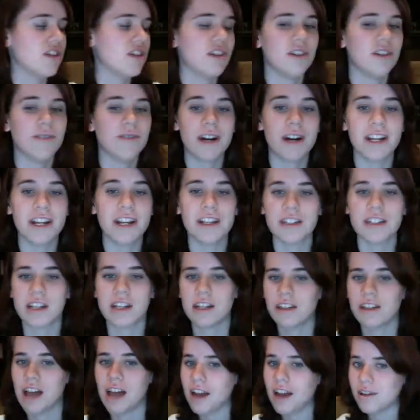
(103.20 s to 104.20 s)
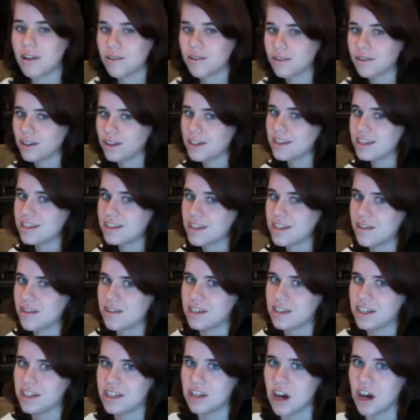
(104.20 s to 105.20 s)
You can find this online for like
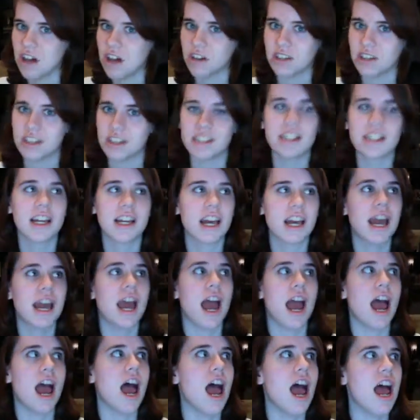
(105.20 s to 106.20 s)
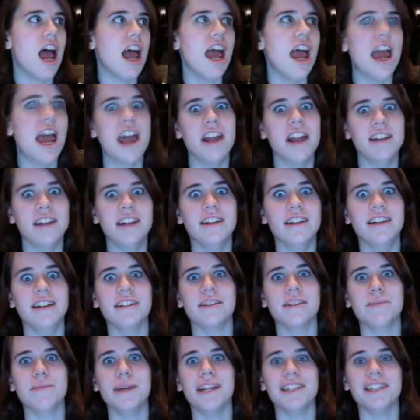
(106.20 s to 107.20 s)
$17, and it
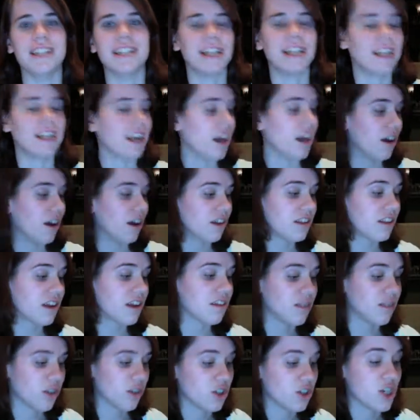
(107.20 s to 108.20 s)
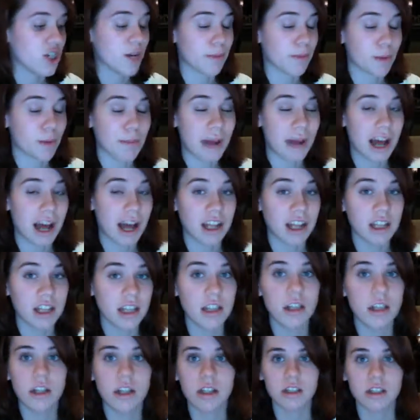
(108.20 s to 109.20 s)
is amazing. I also have their shimmer palette.
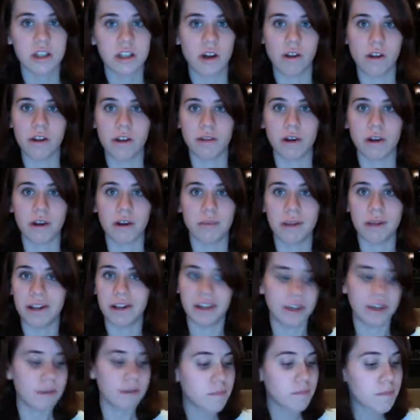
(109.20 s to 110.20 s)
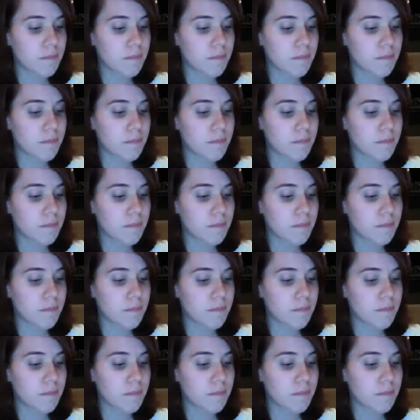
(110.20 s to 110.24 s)
Totally recommend it.